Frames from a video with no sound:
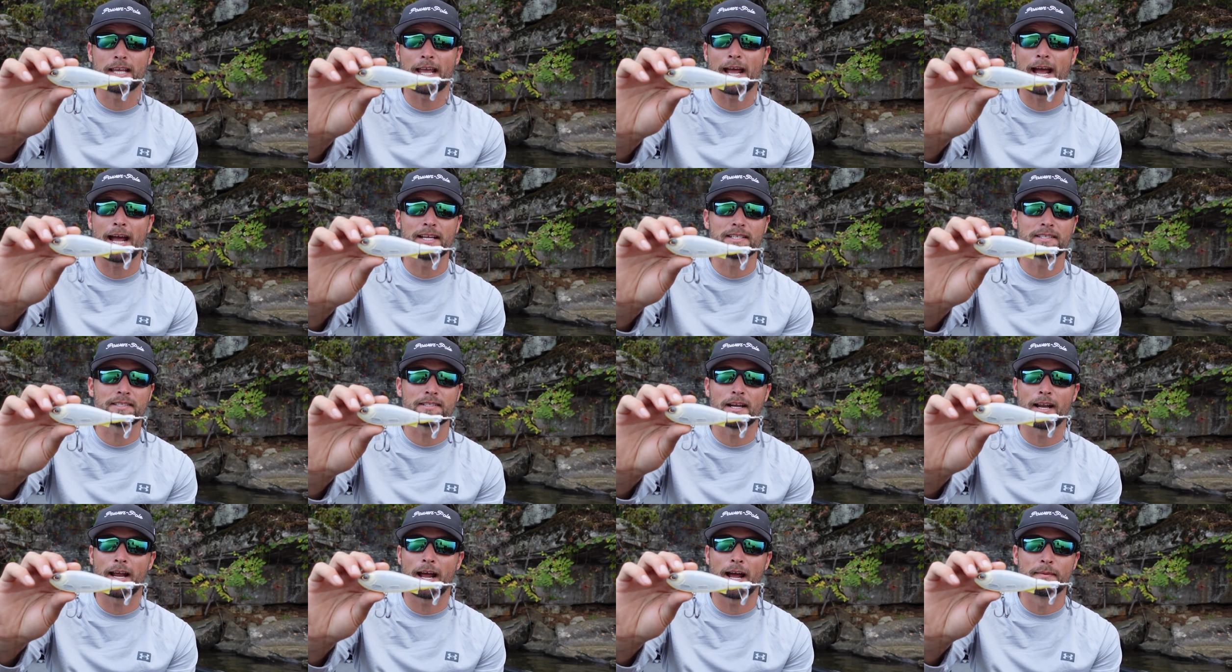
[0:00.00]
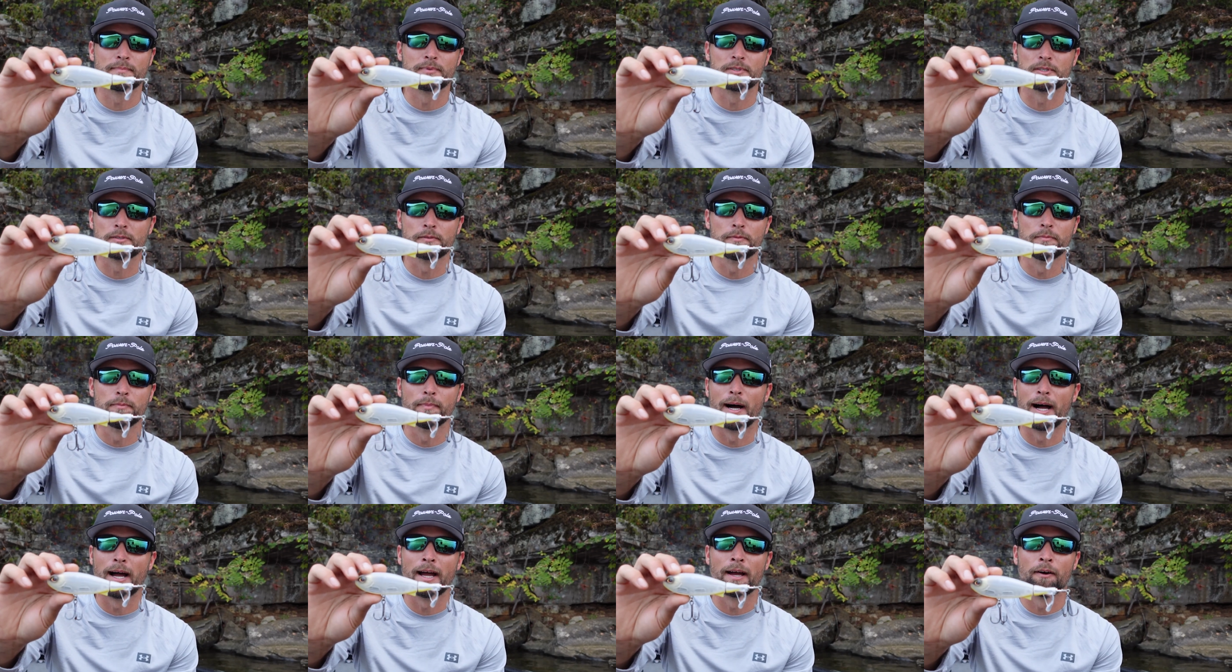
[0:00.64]
casts an absolute
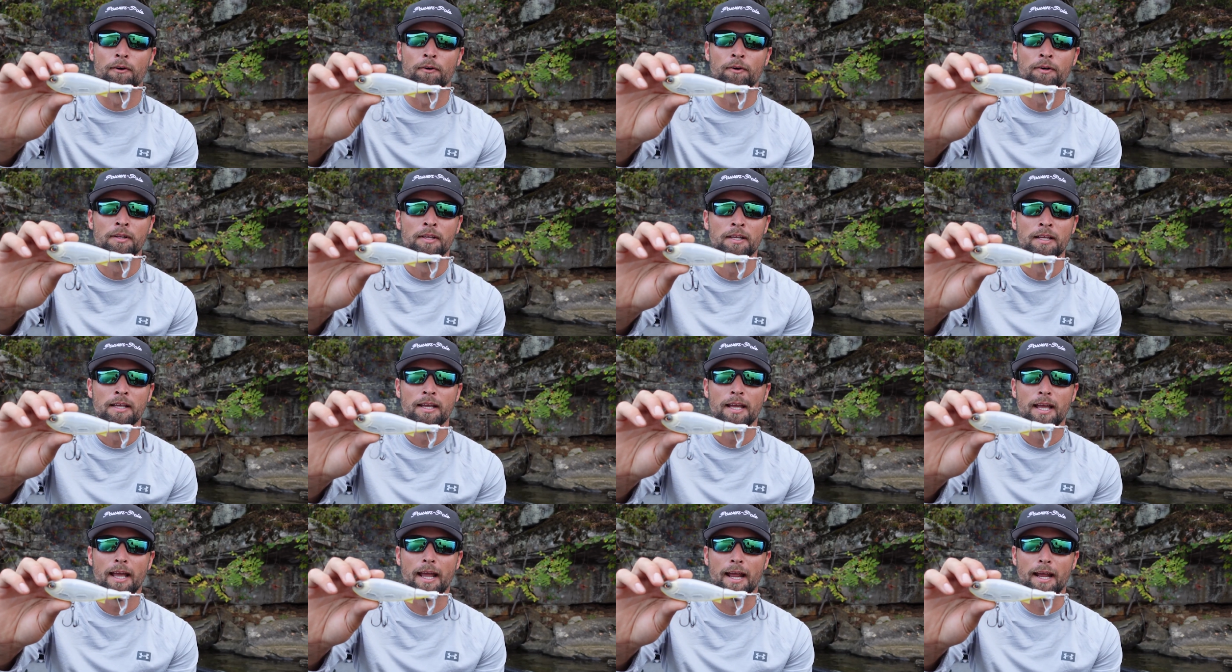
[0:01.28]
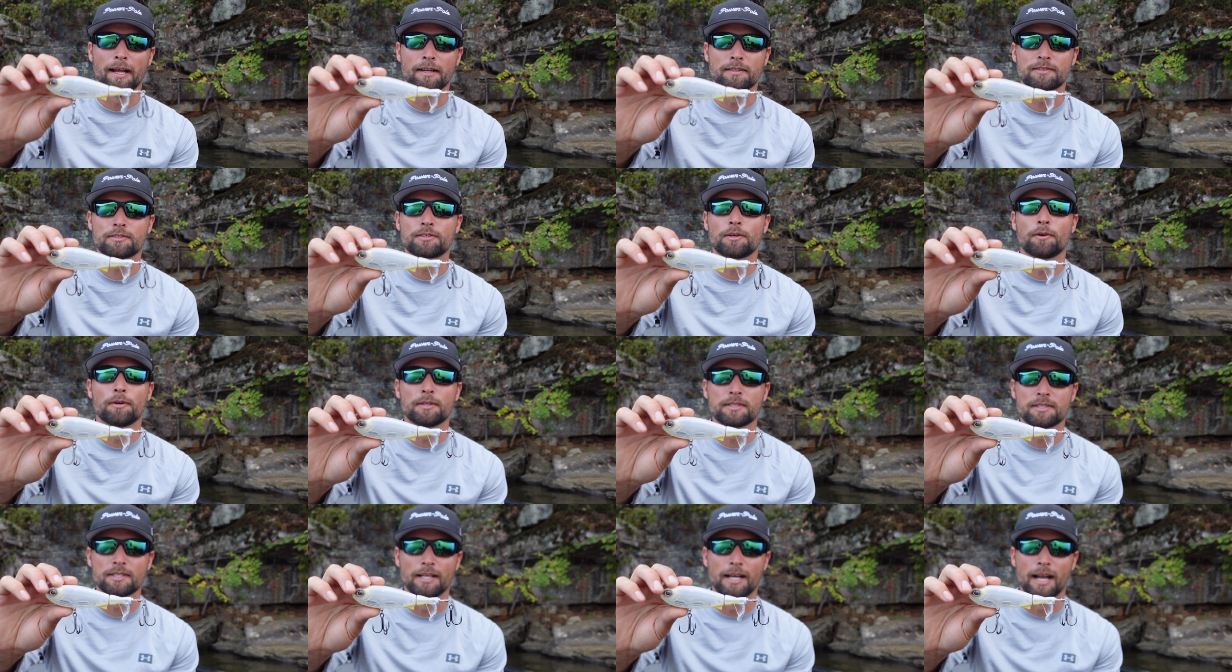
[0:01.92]
mile, and
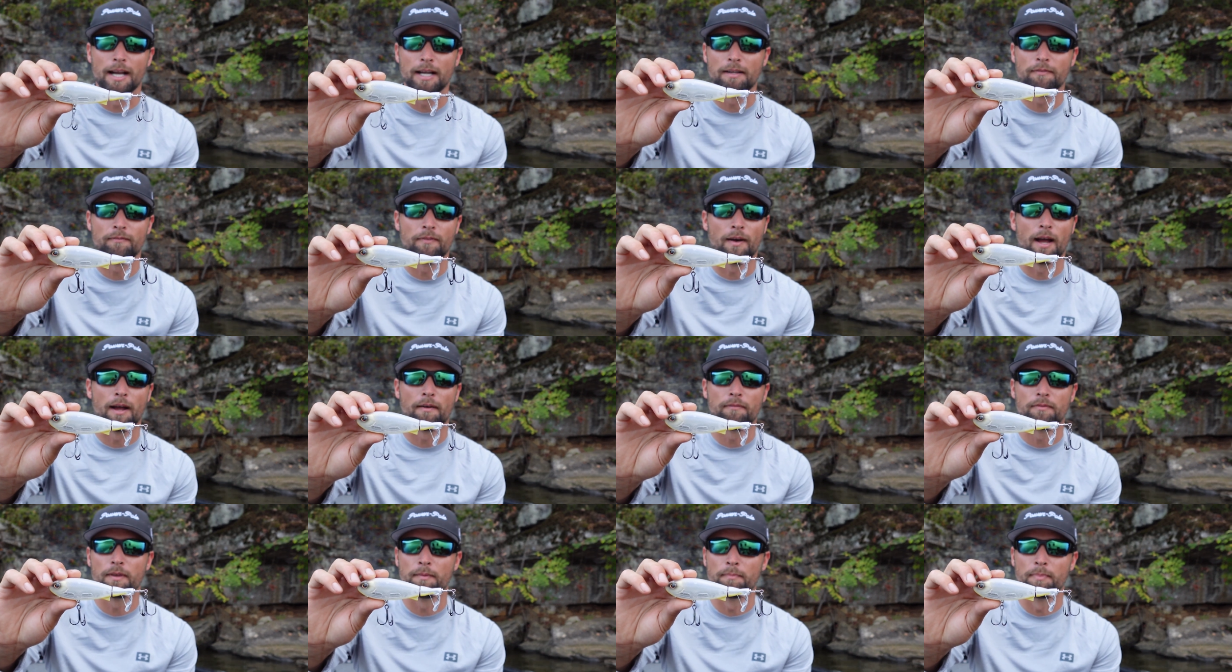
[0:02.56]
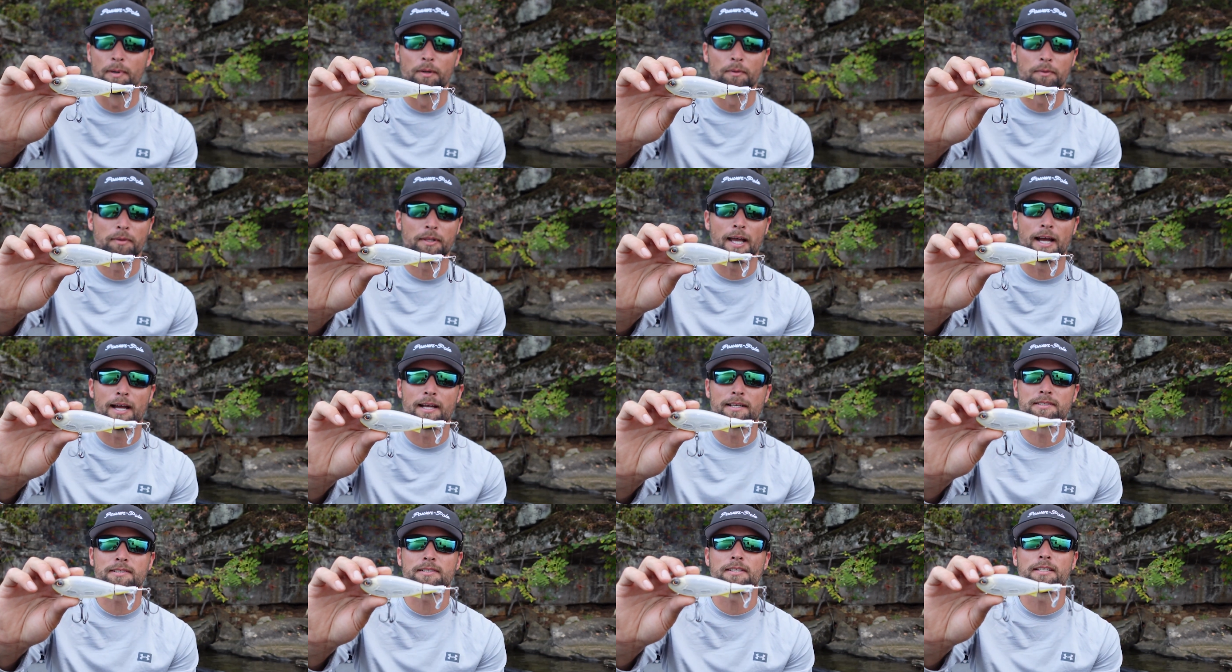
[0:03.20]
so does the 95. They both
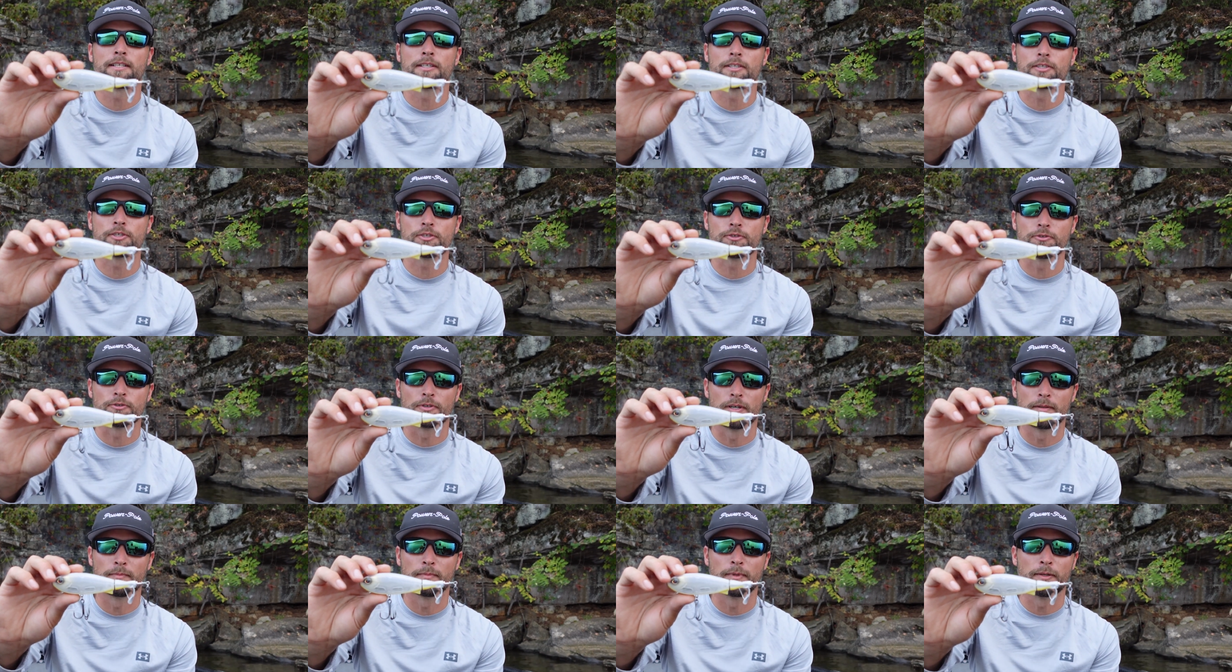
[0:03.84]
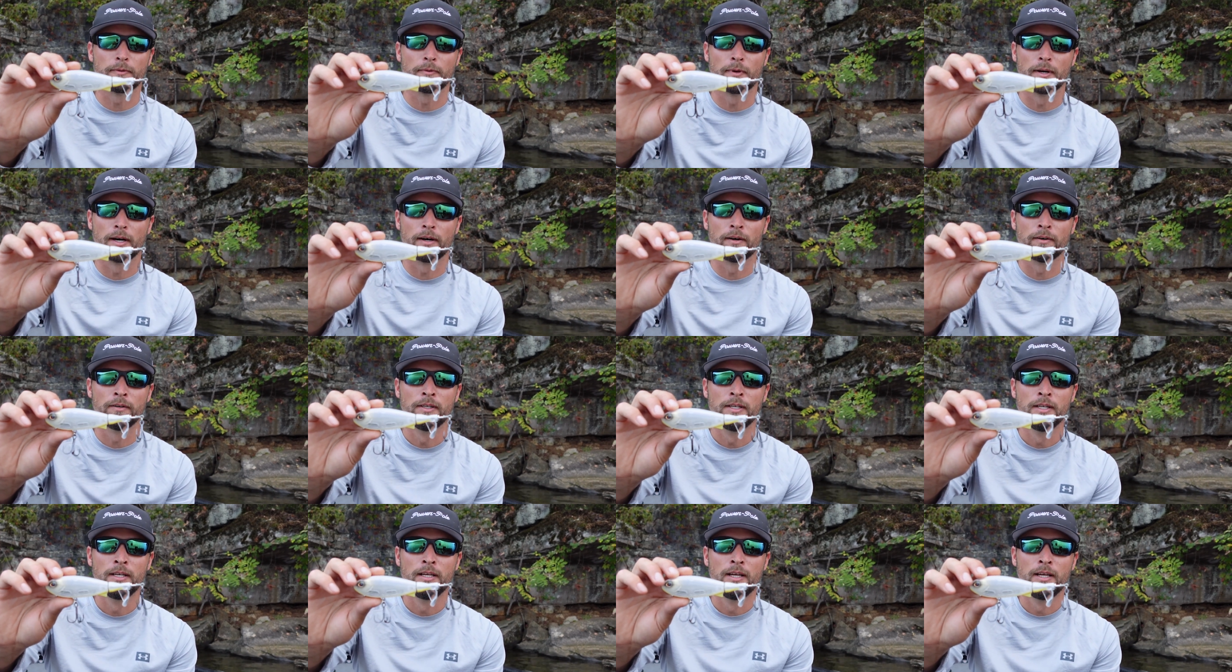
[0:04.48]
cast extremely well.